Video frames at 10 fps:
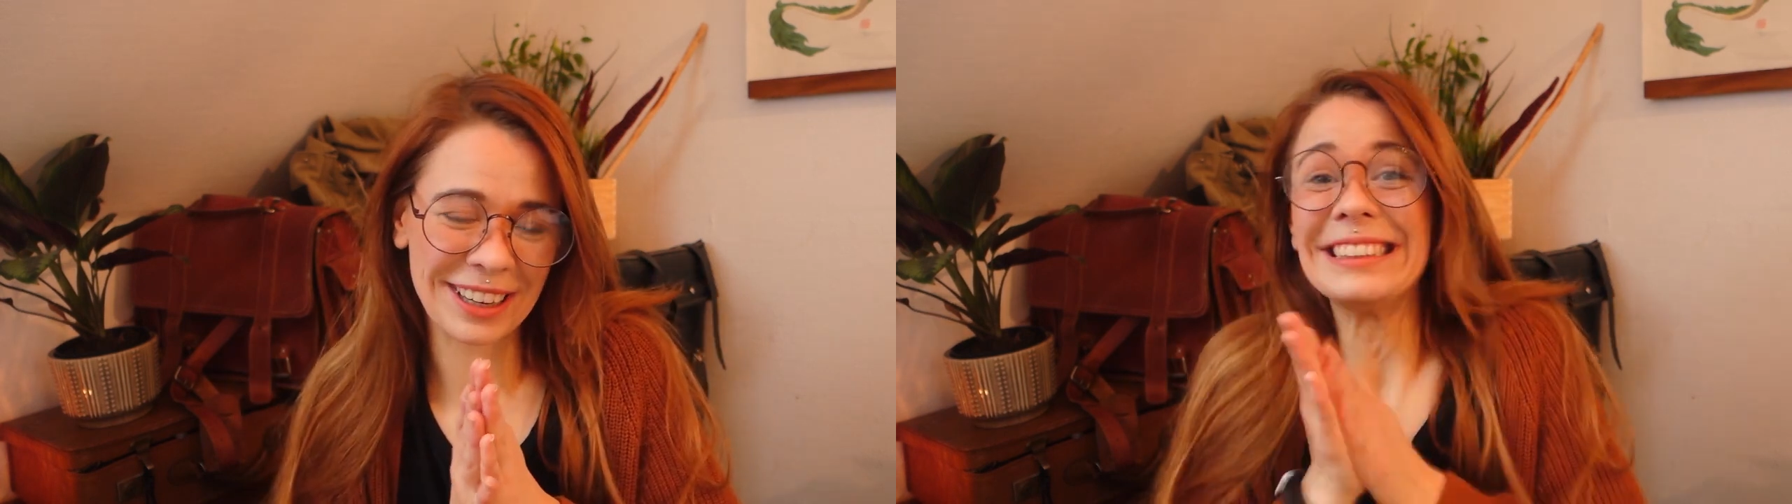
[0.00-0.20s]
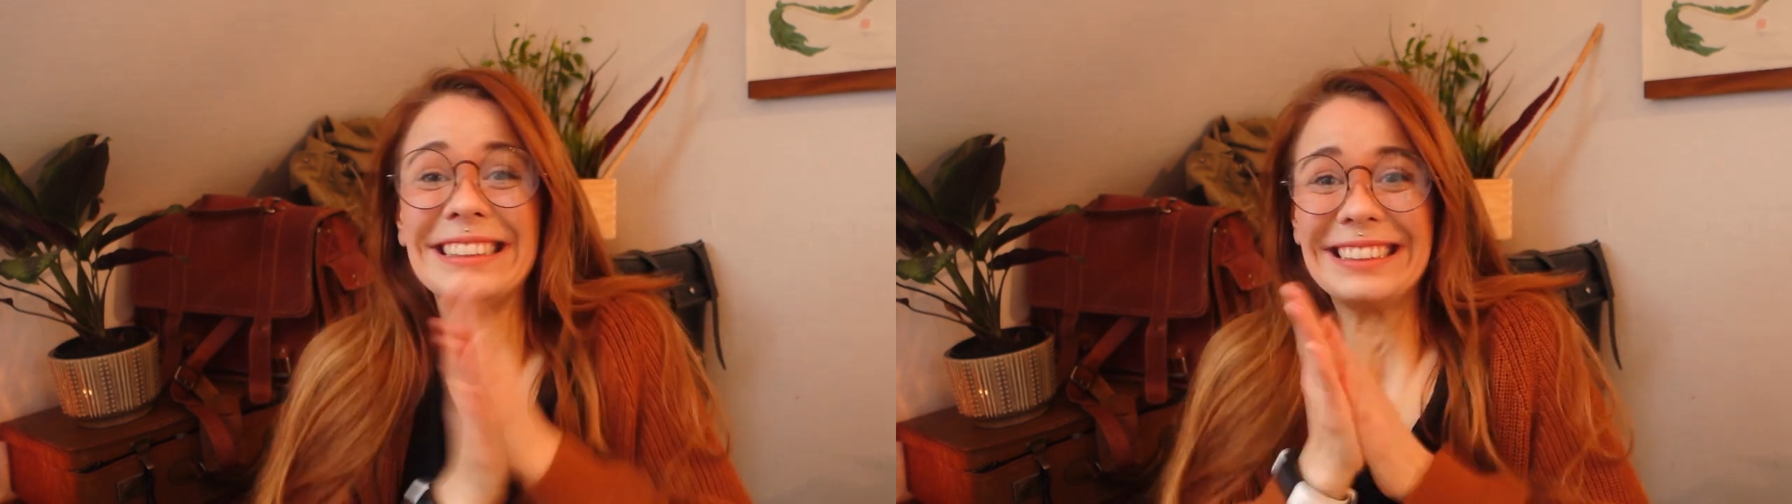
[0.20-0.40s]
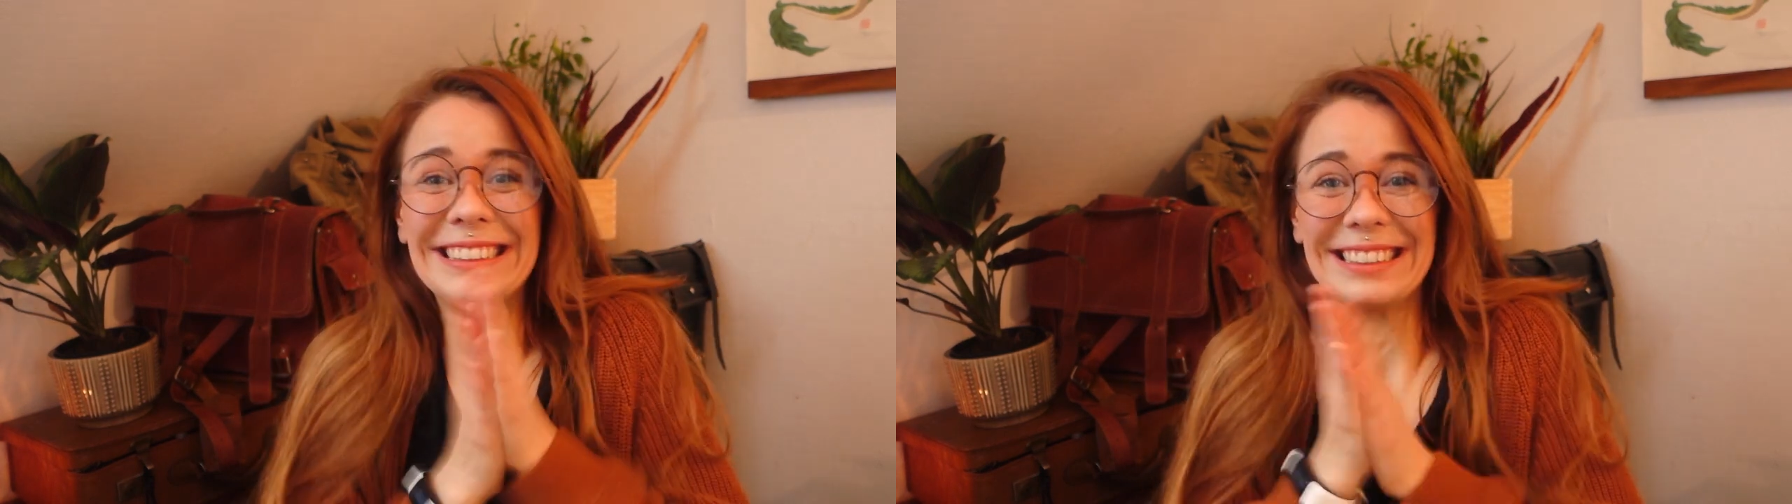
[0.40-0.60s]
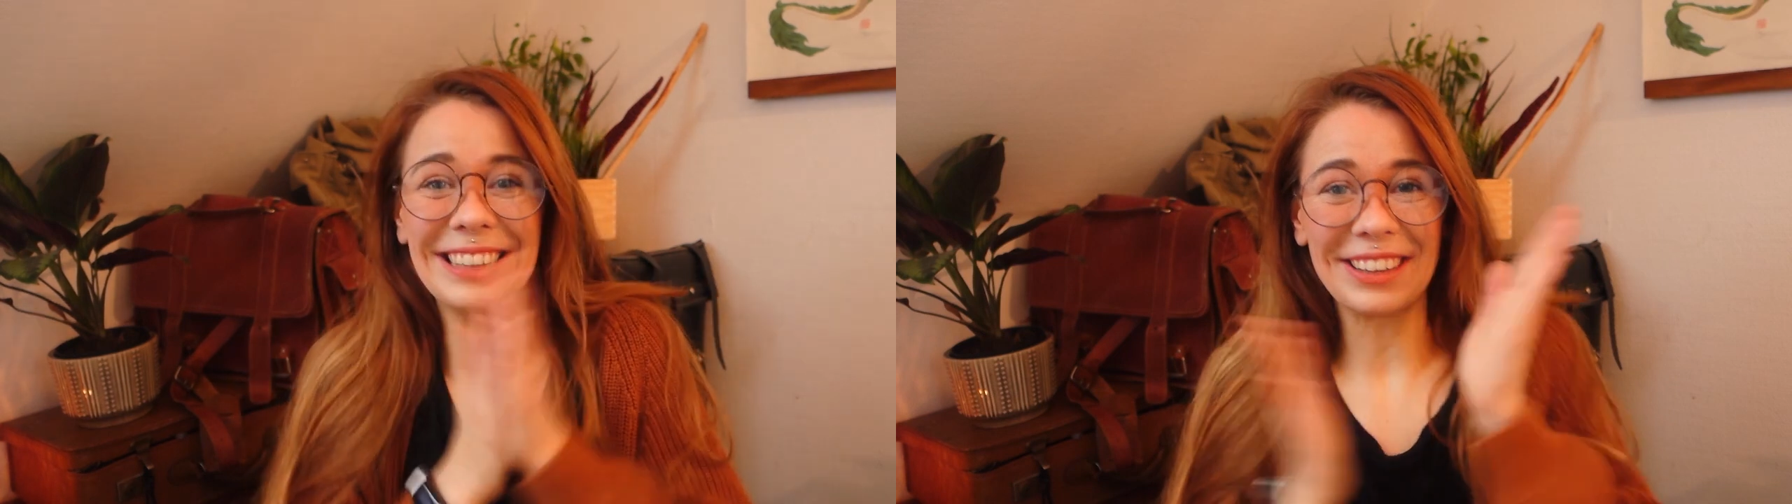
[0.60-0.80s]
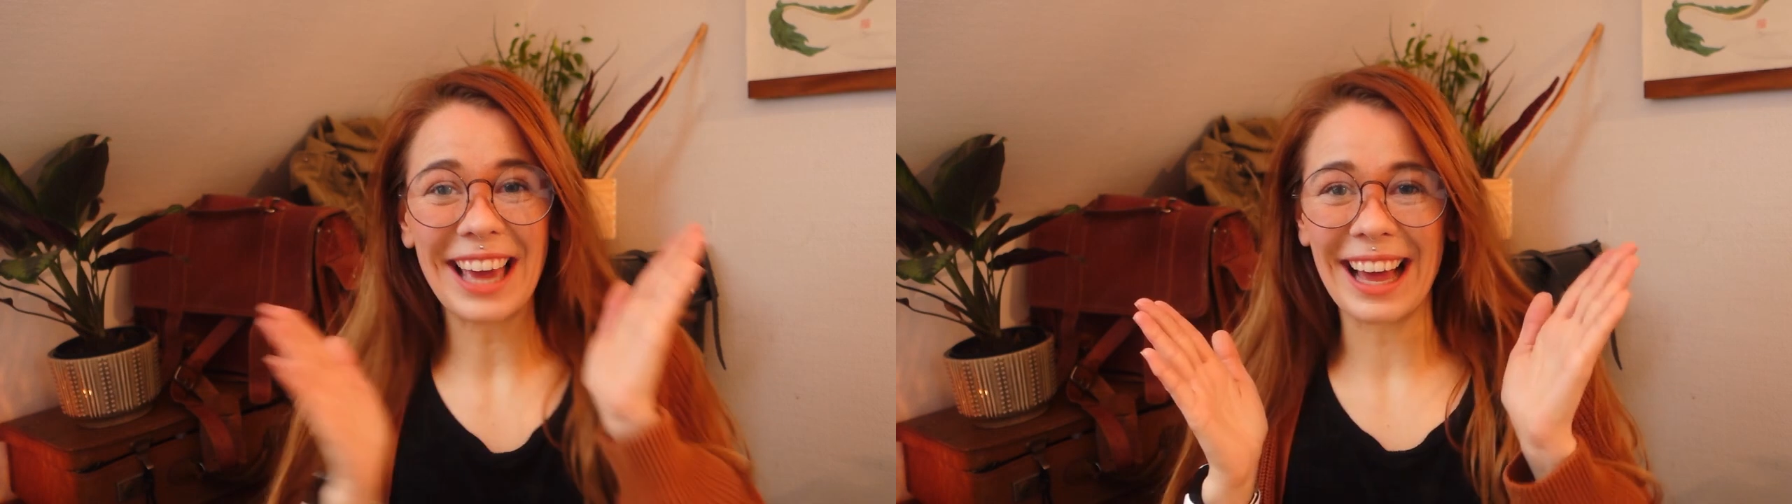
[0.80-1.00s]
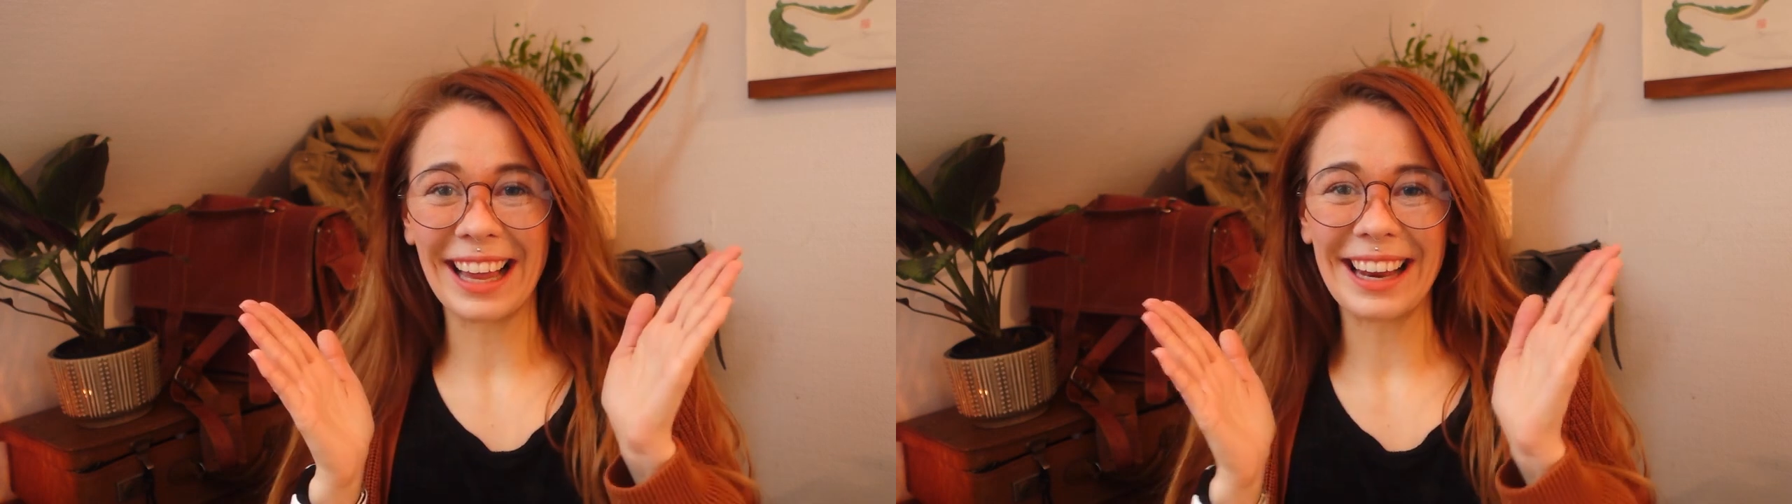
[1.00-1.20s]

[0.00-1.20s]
So yeah,